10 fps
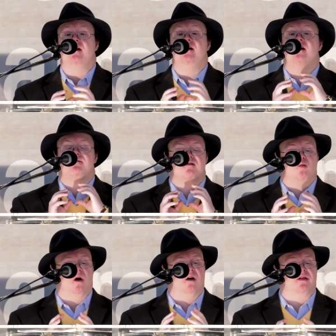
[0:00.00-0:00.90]
even
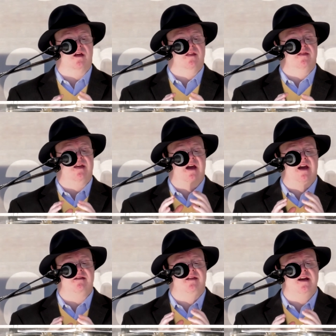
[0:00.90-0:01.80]
worse, the
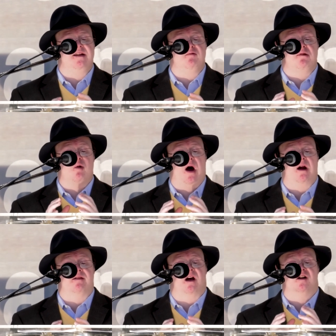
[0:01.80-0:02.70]
NCD
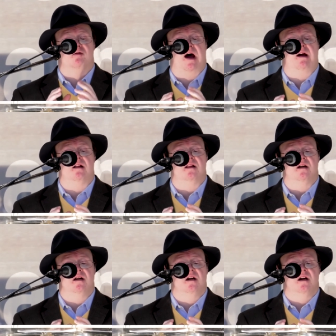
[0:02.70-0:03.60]
requires a trial
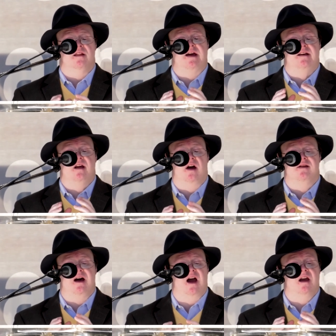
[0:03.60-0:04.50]
that does
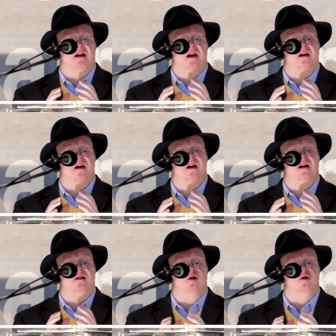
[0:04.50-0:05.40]
not in
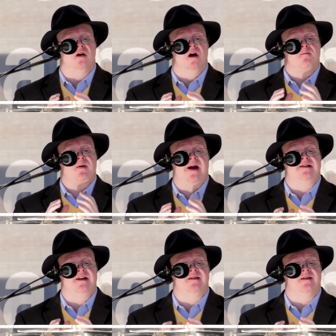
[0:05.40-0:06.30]
include
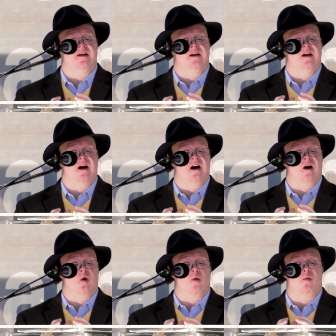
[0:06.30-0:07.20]
patients
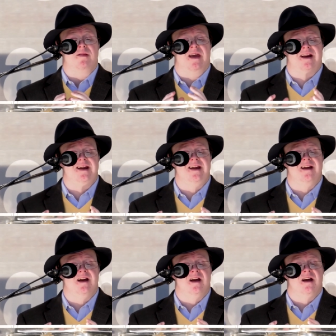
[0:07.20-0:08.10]
with any
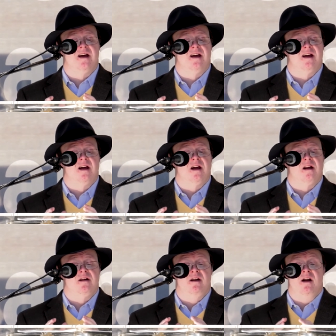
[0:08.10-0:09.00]

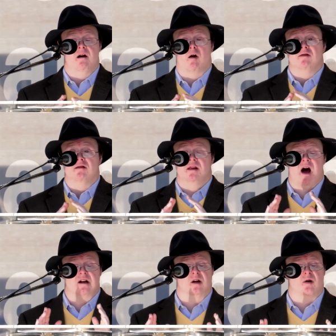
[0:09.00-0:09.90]

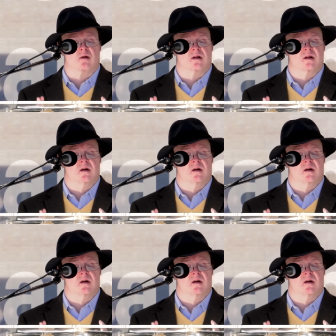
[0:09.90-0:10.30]
neurological